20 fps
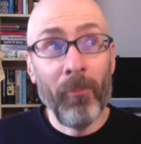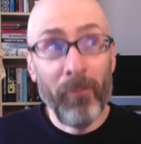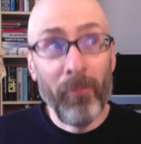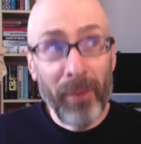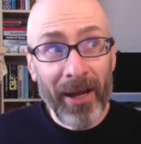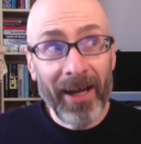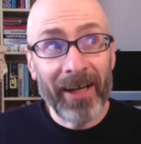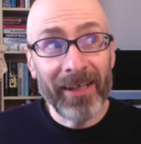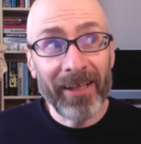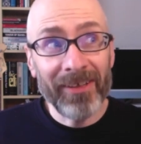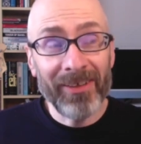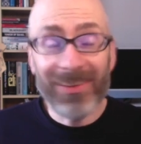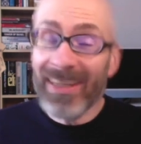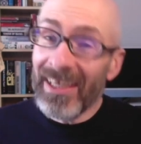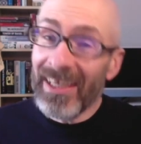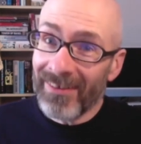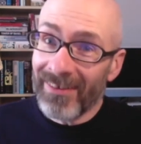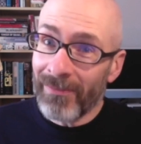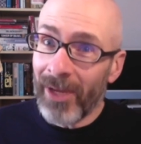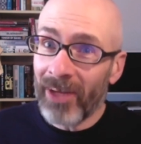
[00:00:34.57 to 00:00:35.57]
But
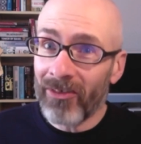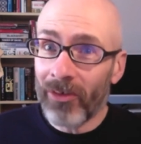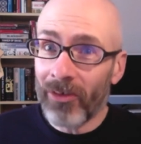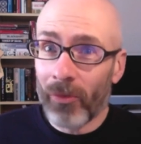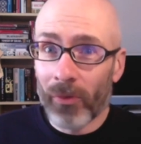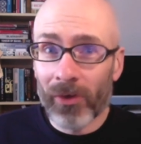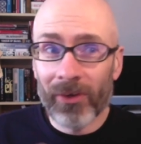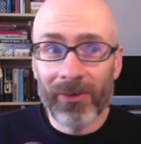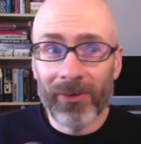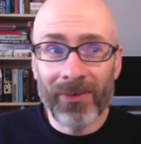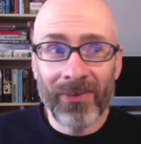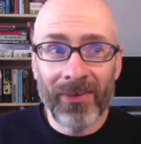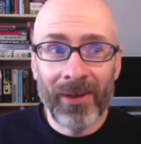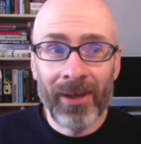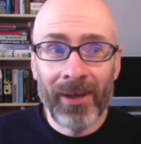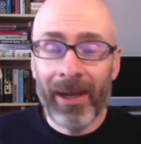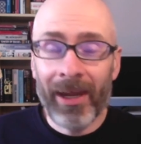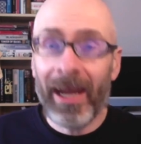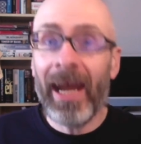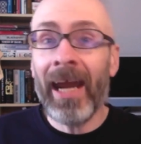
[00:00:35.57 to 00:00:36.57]
these magic words
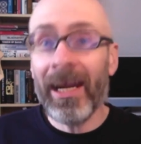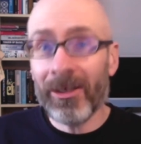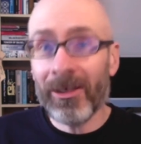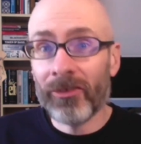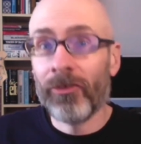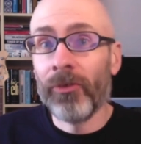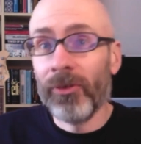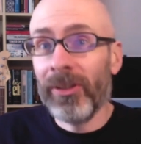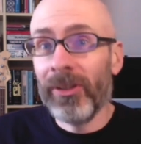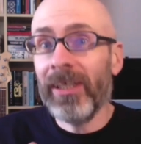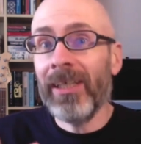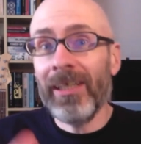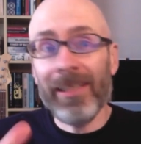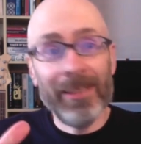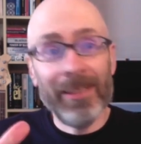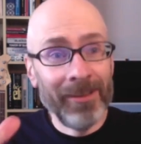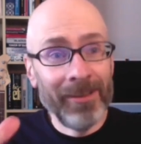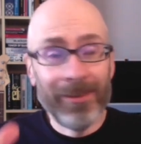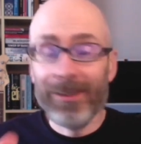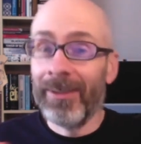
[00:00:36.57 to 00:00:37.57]
actually,
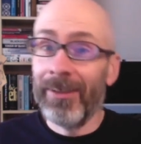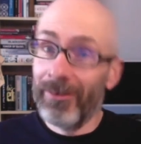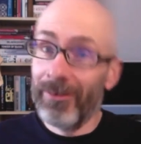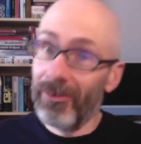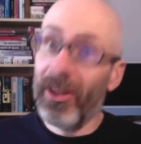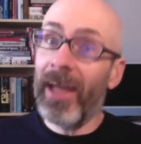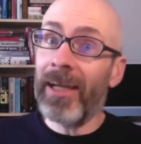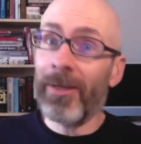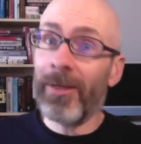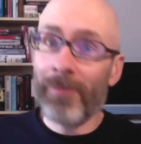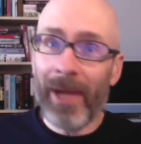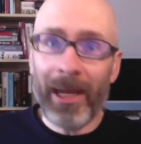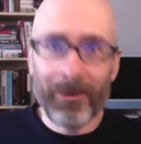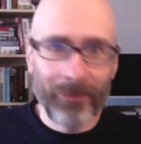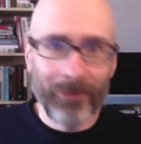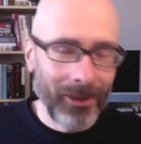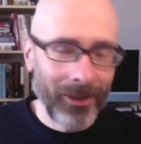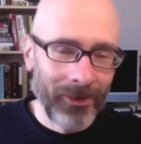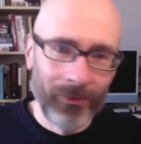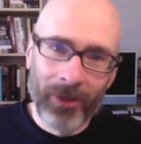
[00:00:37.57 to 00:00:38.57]
like
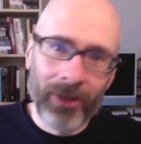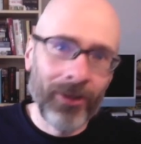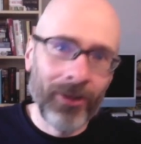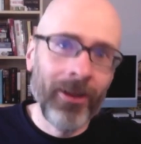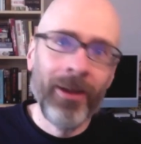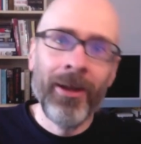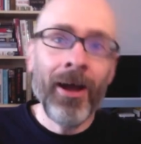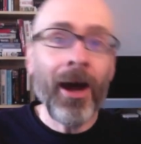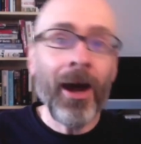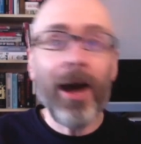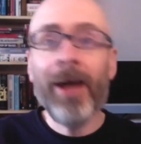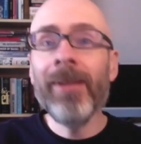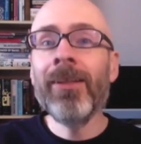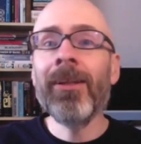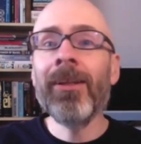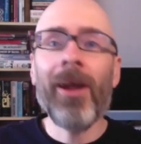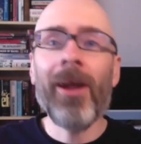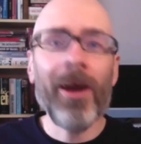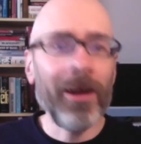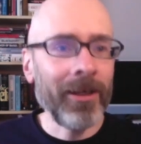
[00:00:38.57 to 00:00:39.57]
magic, will
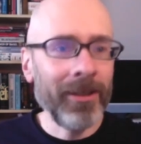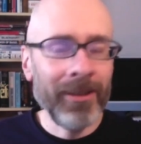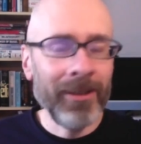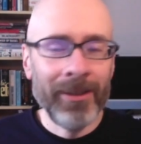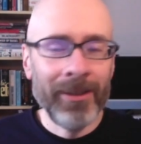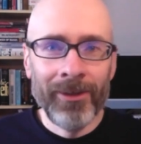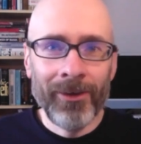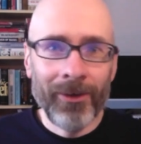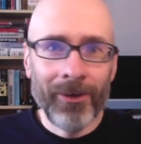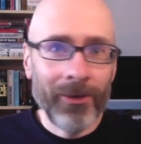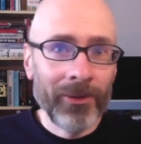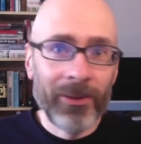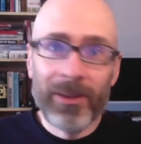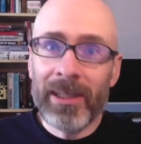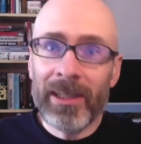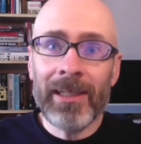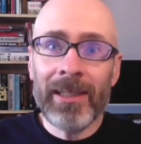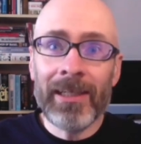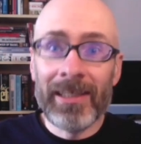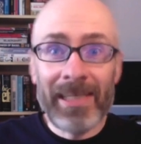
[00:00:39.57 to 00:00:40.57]
unlock
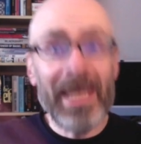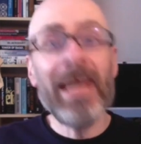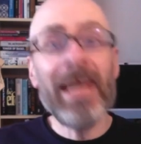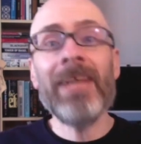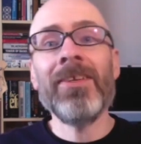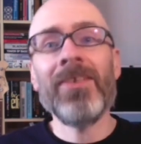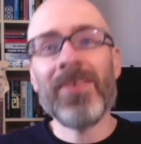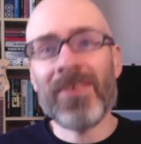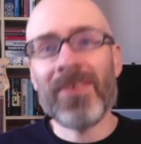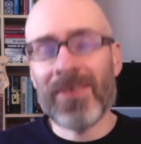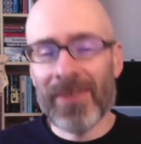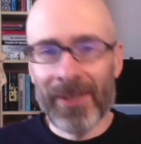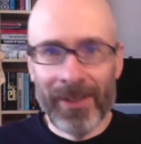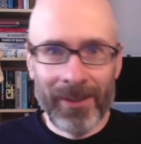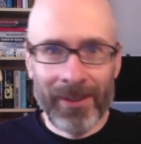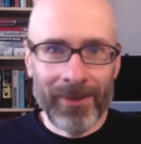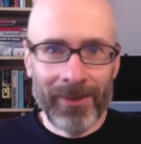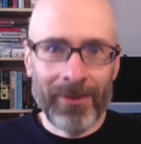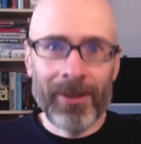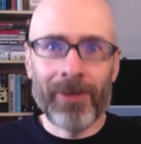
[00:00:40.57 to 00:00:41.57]
the gates
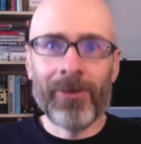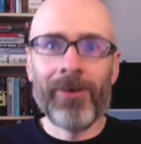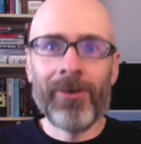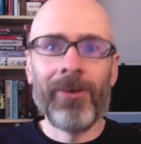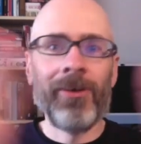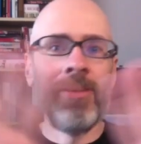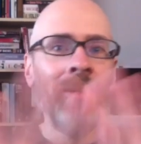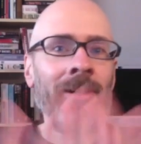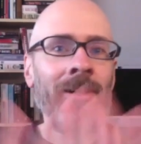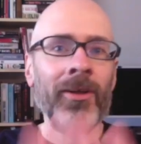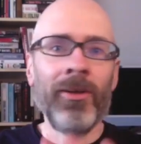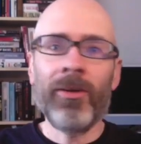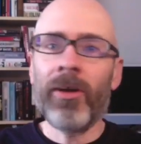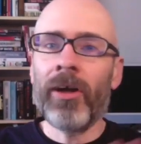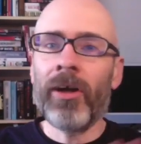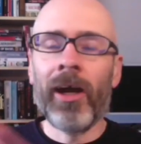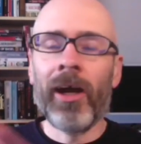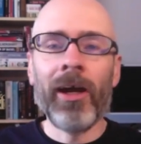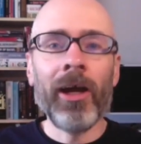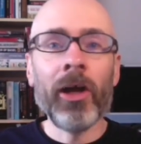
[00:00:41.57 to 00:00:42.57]
that are
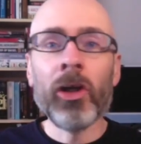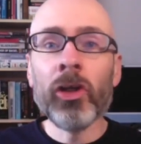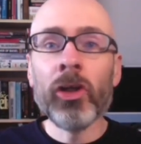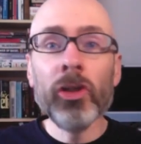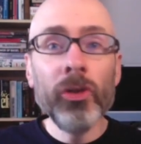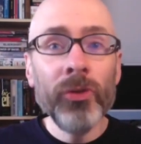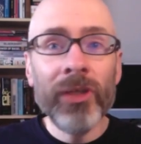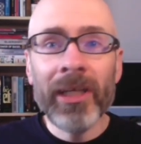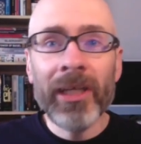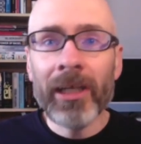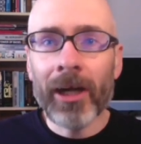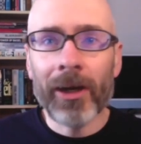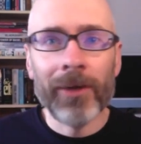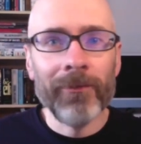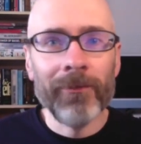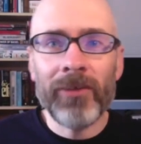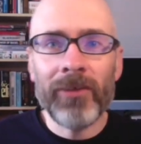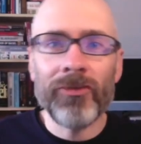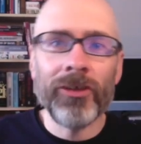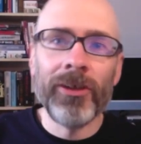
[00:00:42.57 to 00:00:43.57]
occluding our
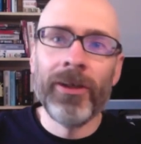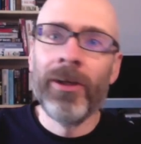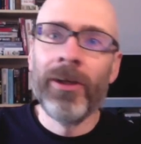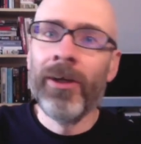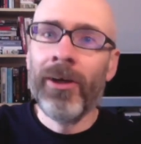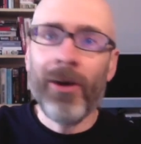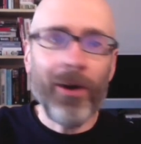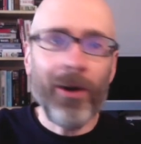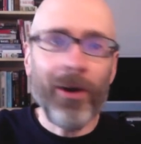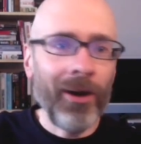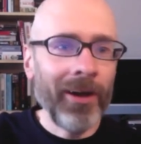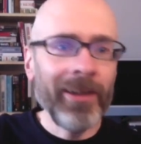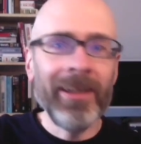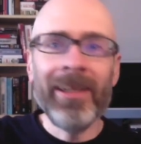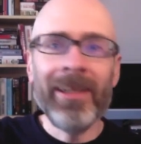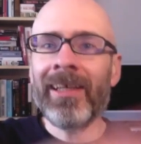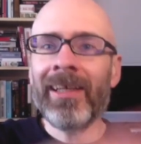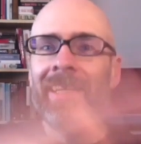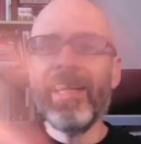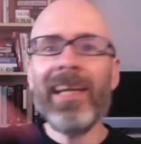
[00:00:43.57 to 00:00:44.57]
vision on
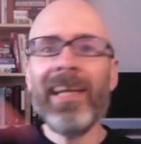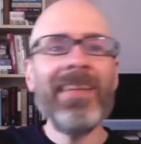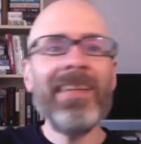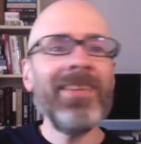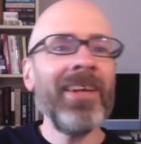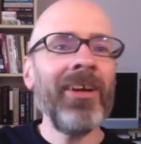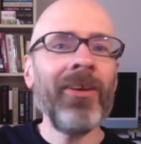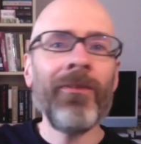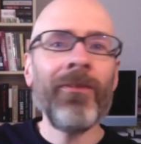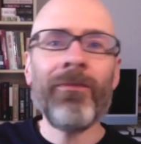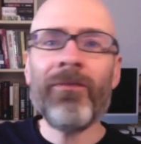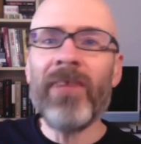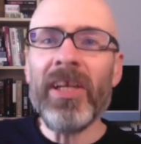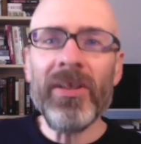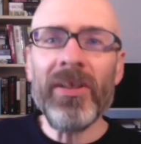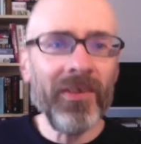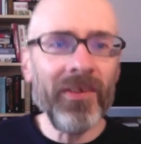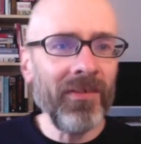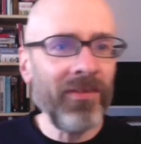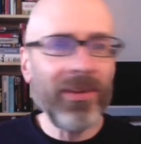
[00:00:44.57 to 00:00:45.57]
entire
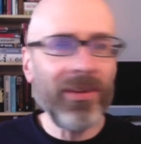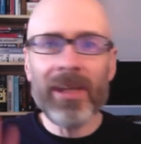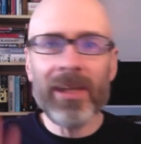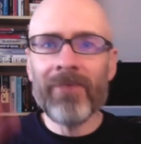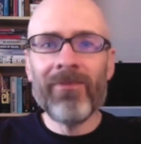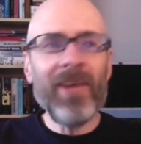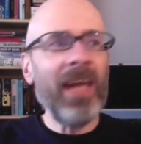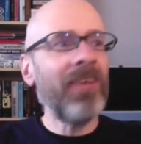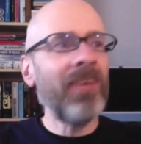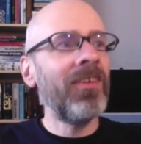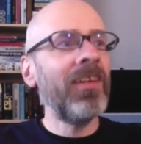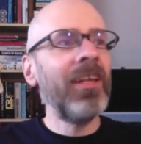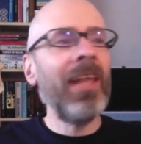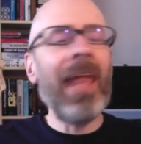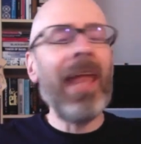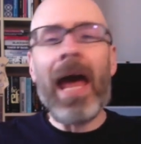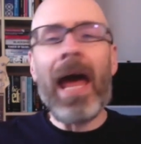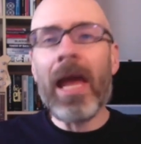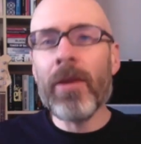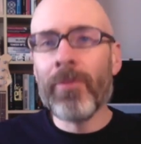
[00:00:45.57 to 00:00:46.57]
fields of study, vast
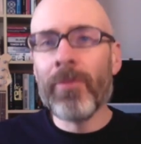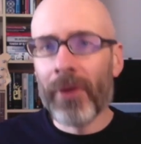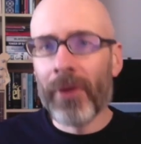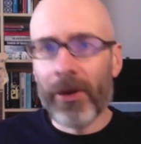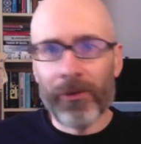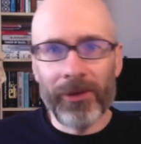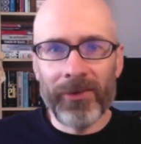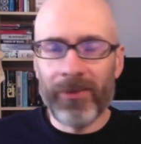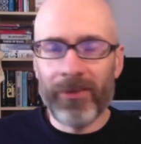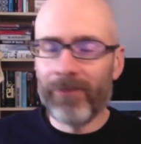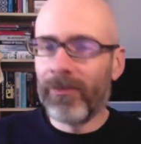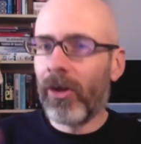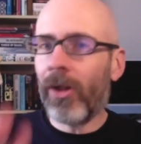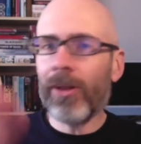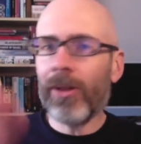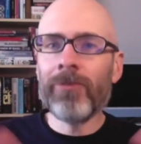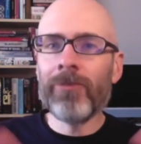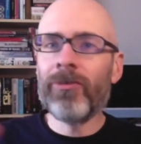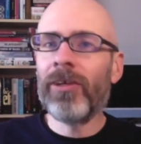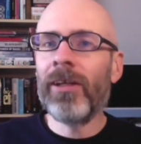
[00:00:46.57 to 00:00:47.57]
libraries of
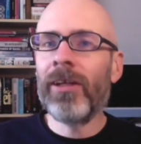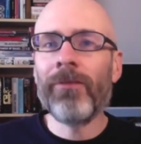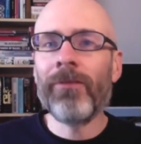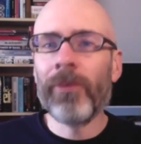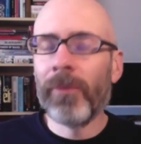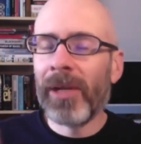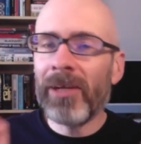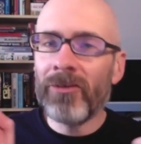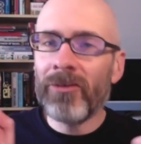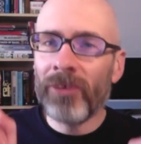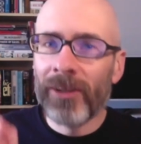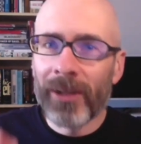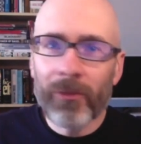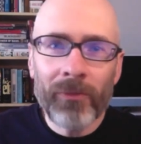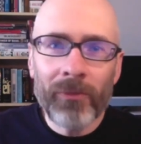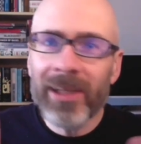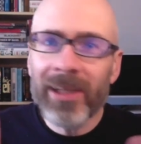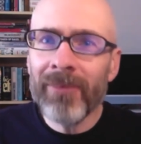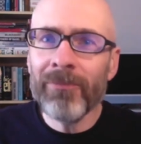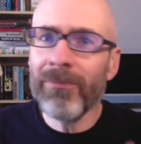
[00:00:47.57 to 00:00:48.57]
knowledge and information that
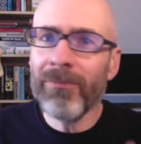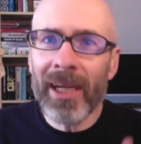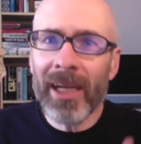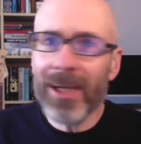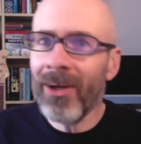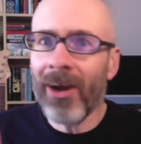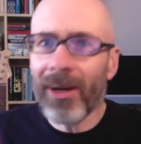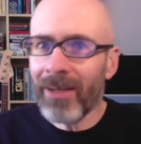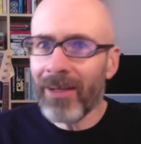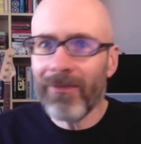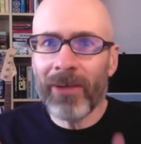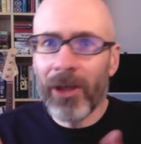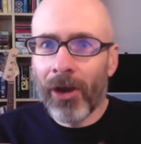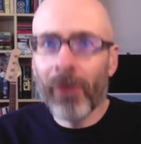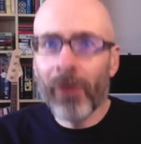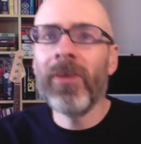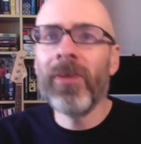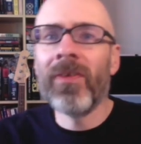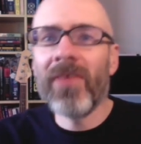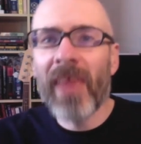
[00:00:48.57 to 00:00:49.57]
we may not even
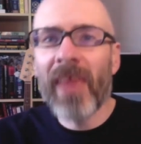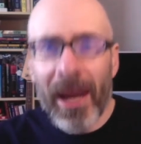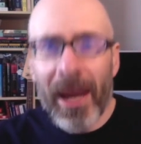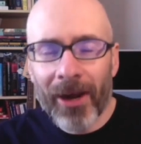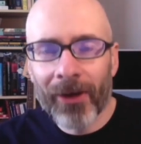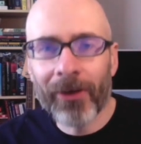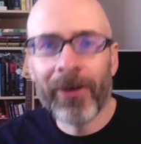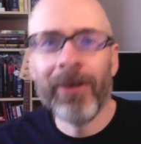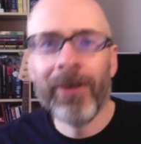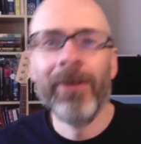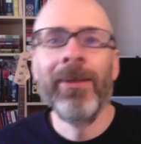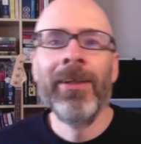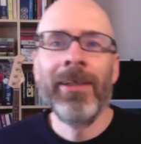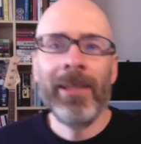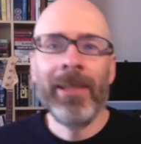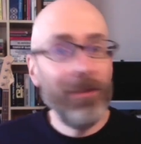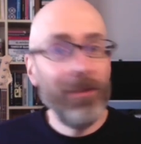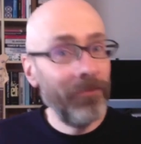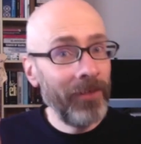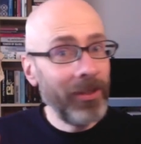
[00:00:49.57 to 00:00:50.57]
know is there
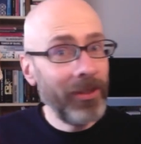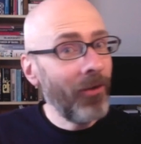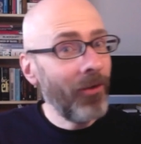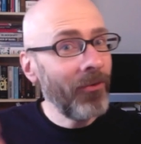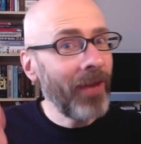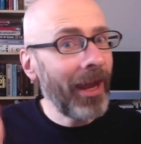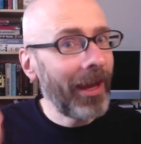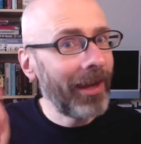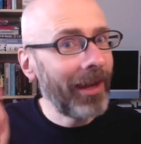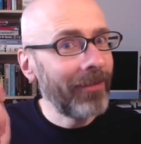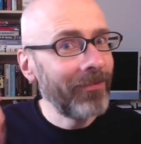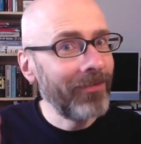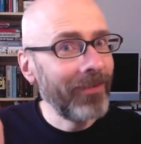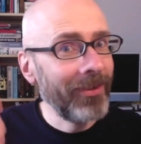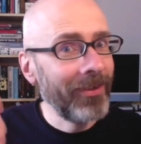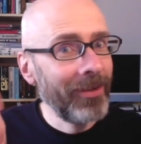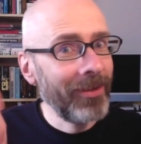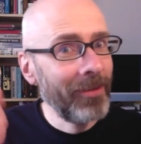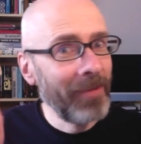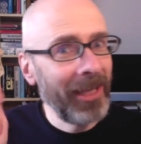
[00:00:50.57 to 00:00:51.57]
if we don't have
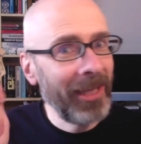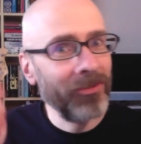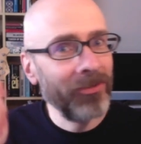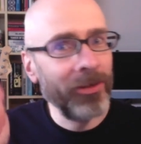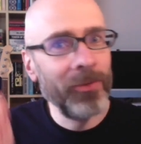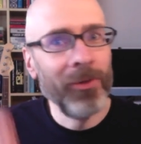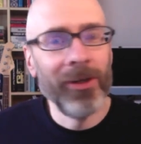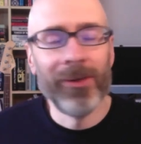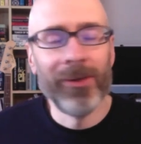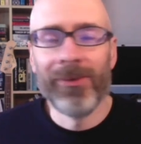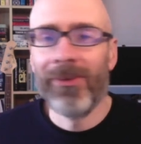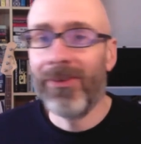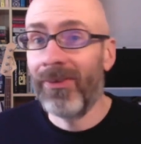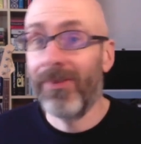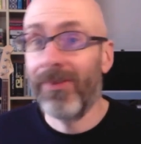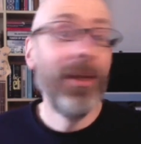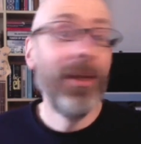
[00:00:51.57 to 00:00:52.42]
the magic words.